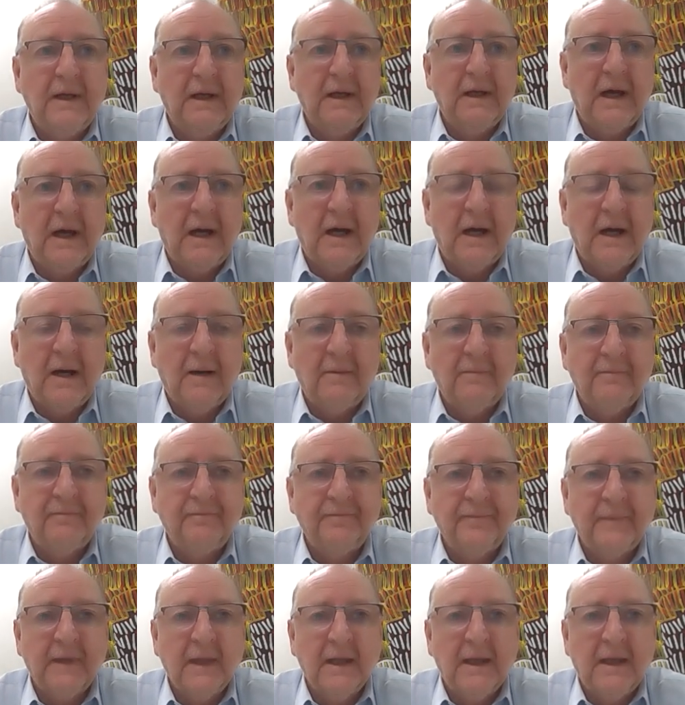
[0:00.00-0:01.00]

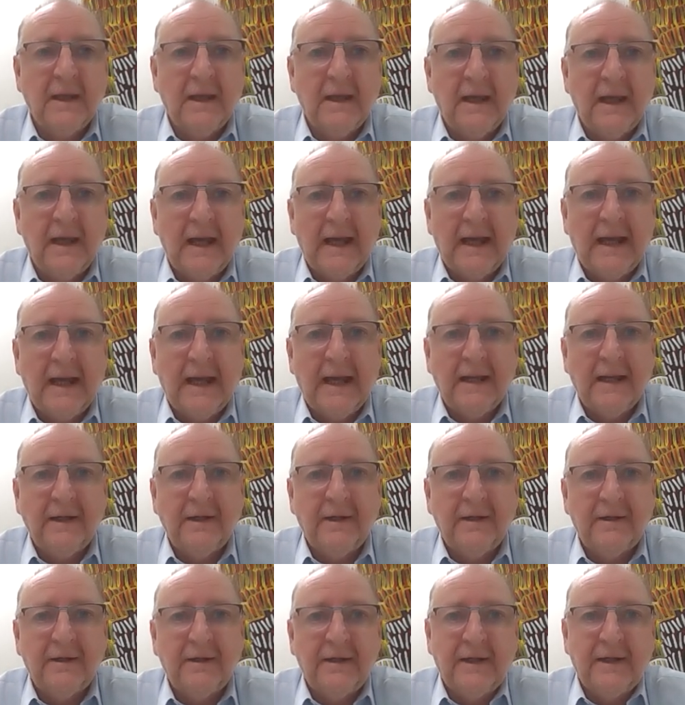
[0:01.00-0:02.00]

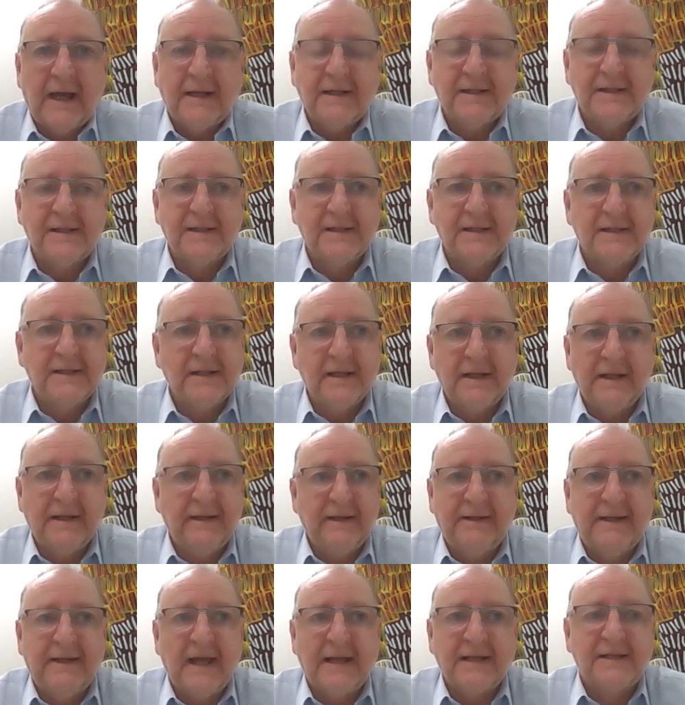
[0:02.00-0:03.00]
and that's
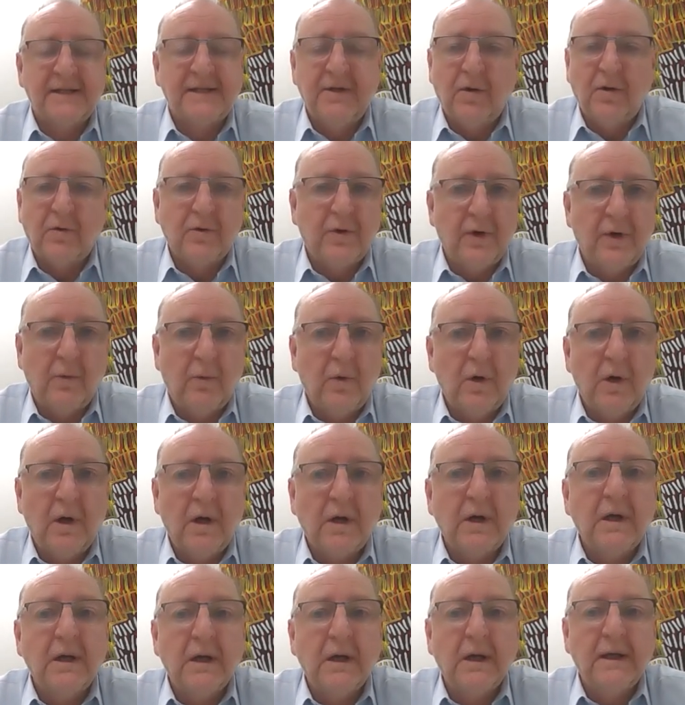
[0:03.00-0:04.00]
not going to
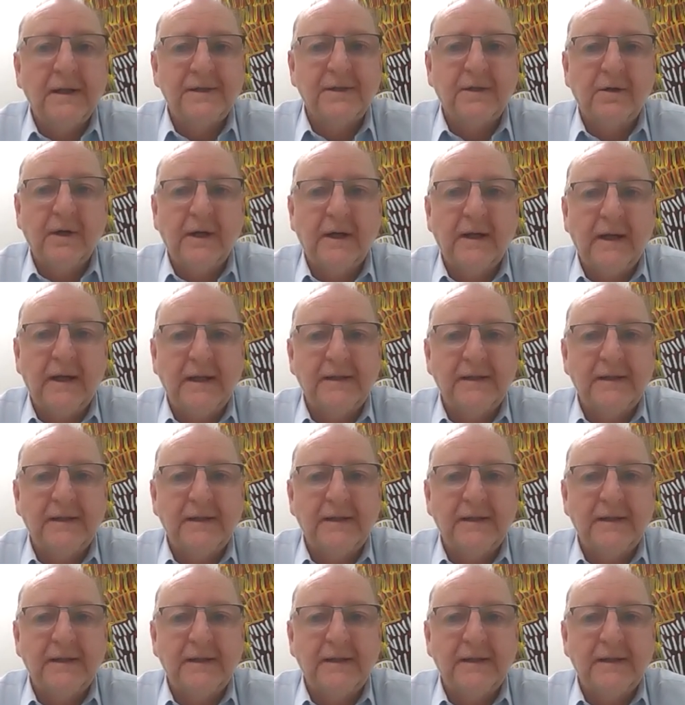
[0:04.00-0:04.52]
work. It's going